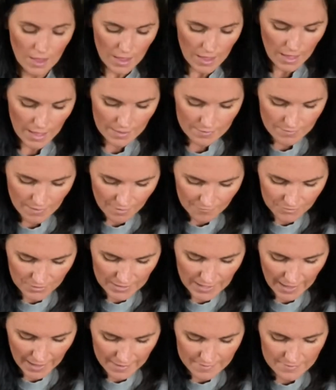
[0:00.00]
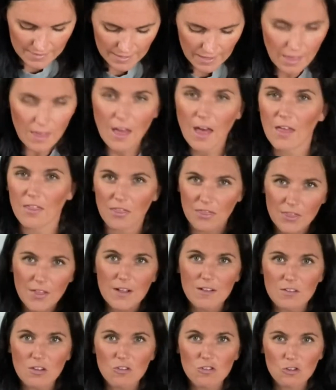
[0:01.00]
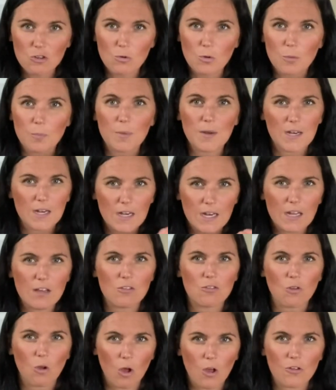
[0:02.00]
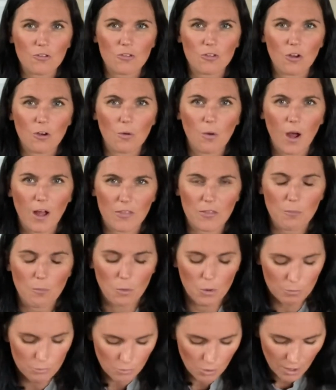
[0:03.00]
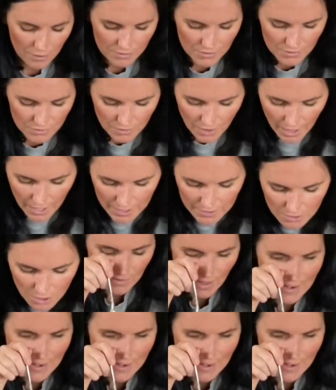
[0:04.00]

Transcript: it definitely has like a, a, thickness to it, but it is also on the more brothy side.